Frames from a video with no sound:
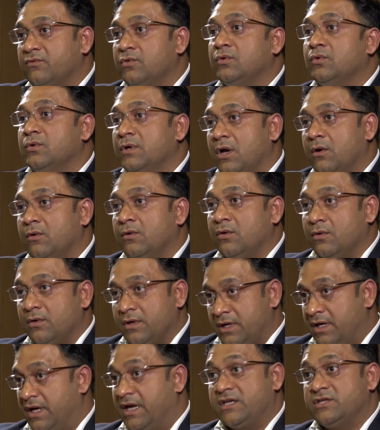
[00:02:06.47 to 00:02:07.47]
you could download
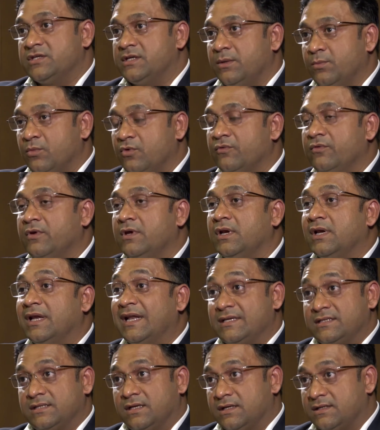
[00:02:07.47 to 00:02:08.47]
an HD movie in
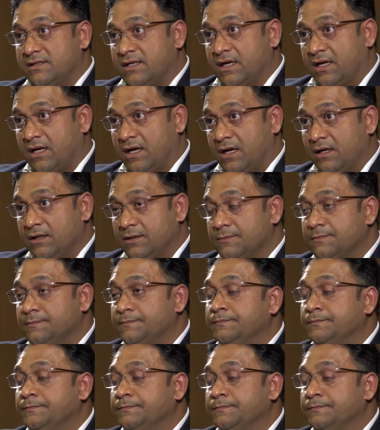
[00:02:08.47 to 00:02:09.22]
less than a second.